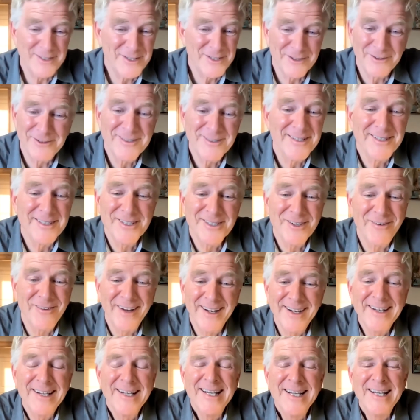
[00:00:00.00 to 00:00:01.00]
shows and so
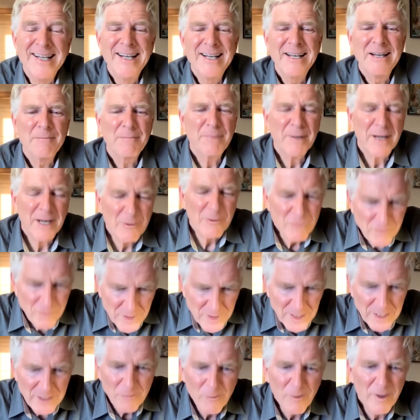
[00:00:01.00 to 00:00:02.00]
on. But I
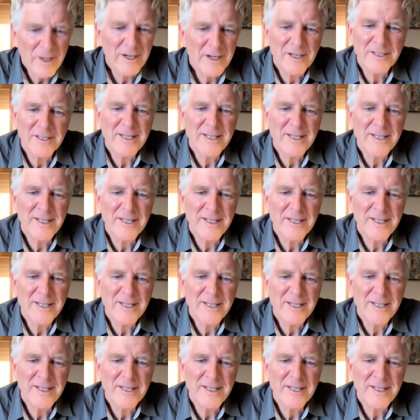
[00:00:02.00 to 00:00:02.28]
really wanted